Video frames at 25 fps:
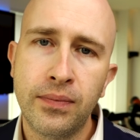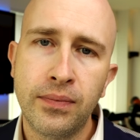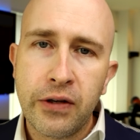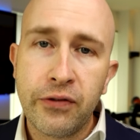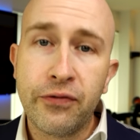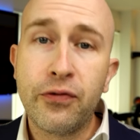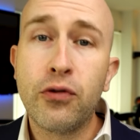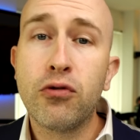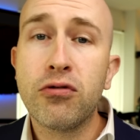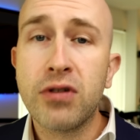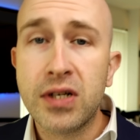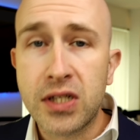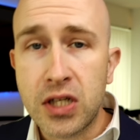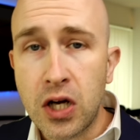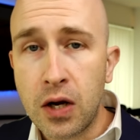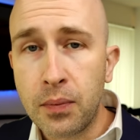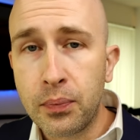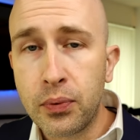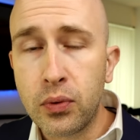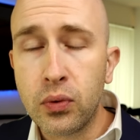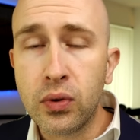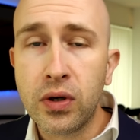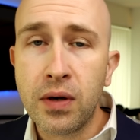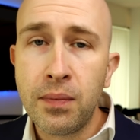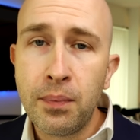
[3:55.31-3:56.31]
For
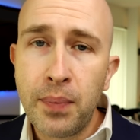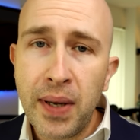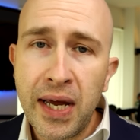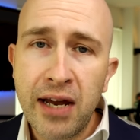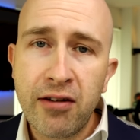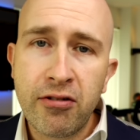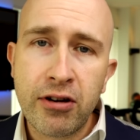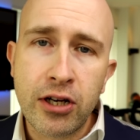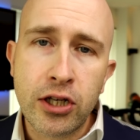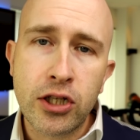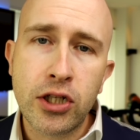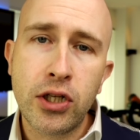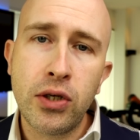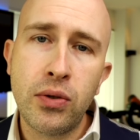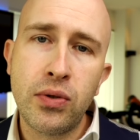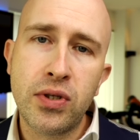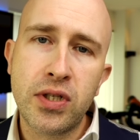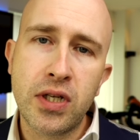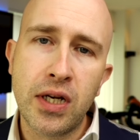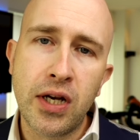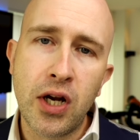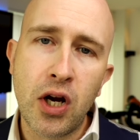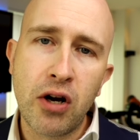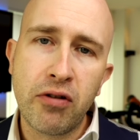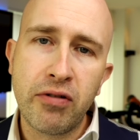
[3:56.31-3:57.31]
example, comparing two
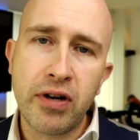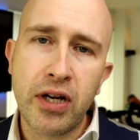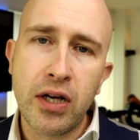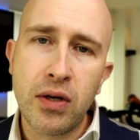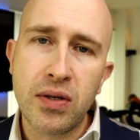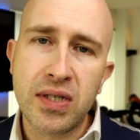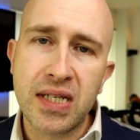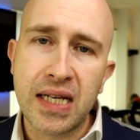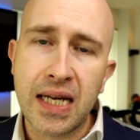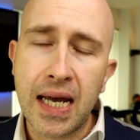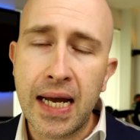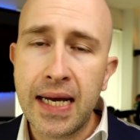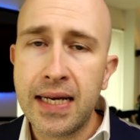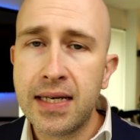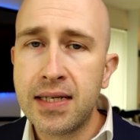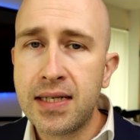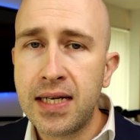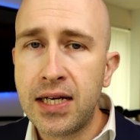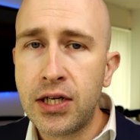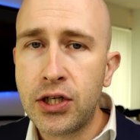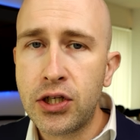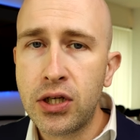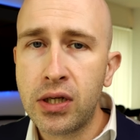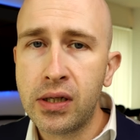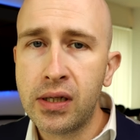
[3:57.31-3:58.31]
scenarios against
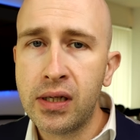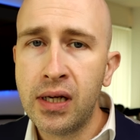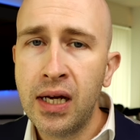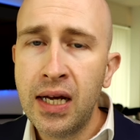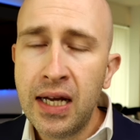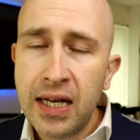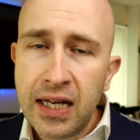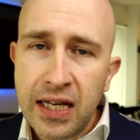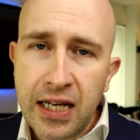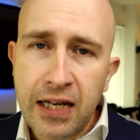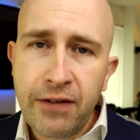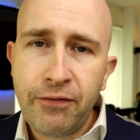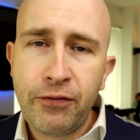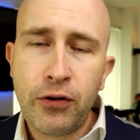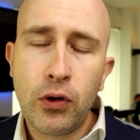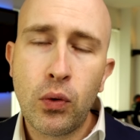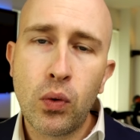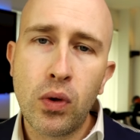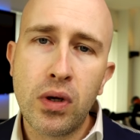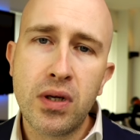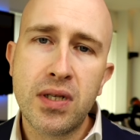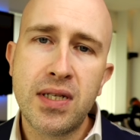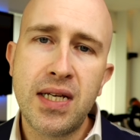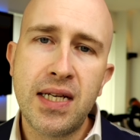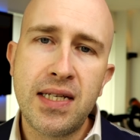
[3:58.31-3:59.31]
each other, if you
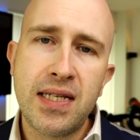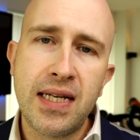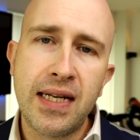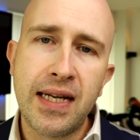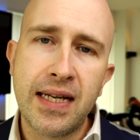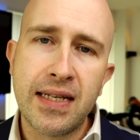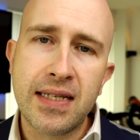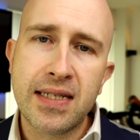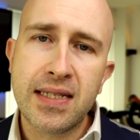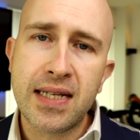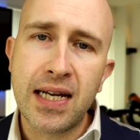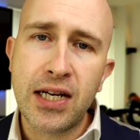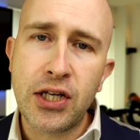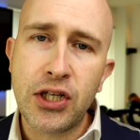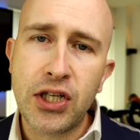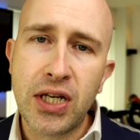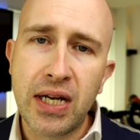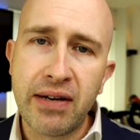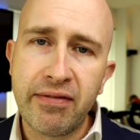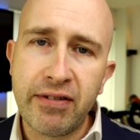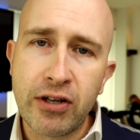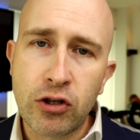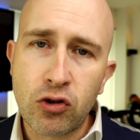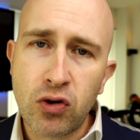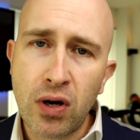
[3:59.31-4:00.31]
are sitting in
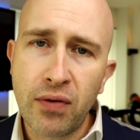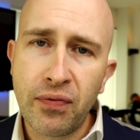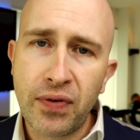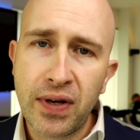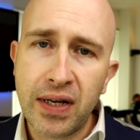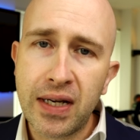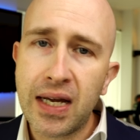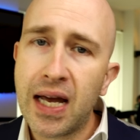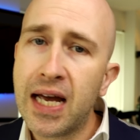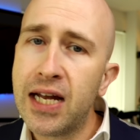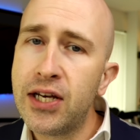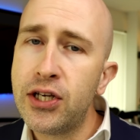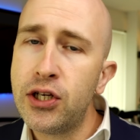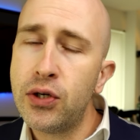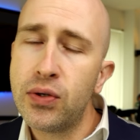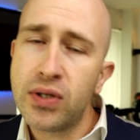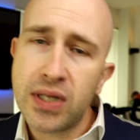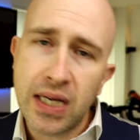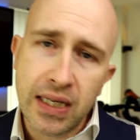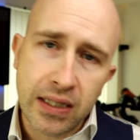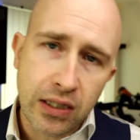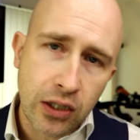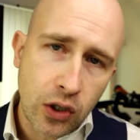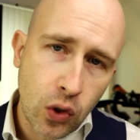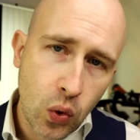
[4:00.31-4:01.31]
stationary traffic and you
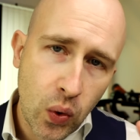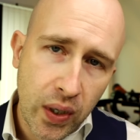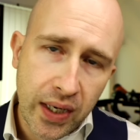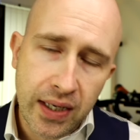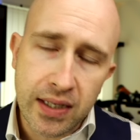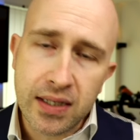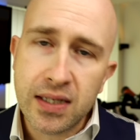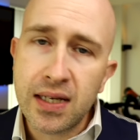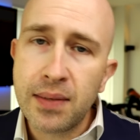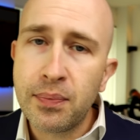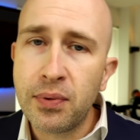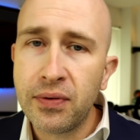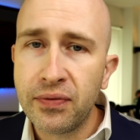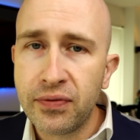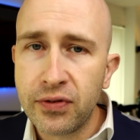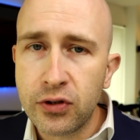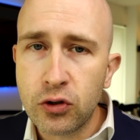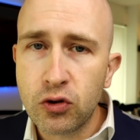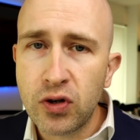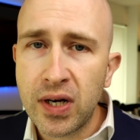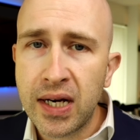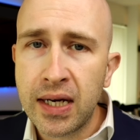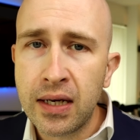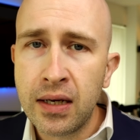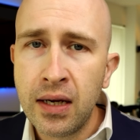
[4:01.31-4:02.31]
take a quick sip of a
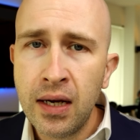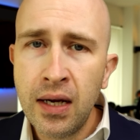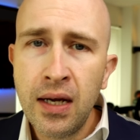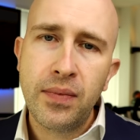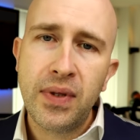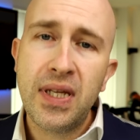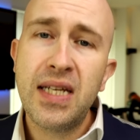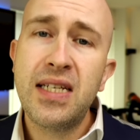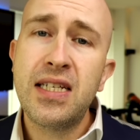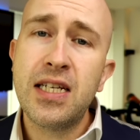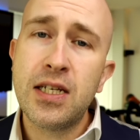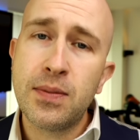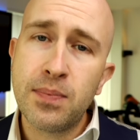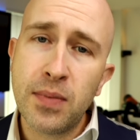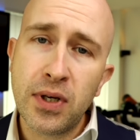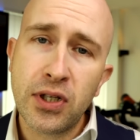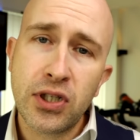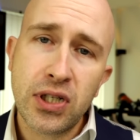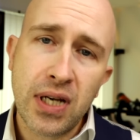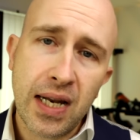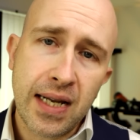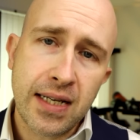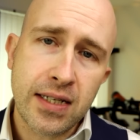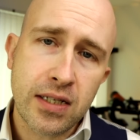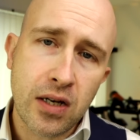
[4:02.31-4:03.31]
drink, this is
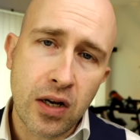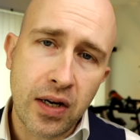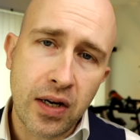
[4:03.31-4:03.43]
much less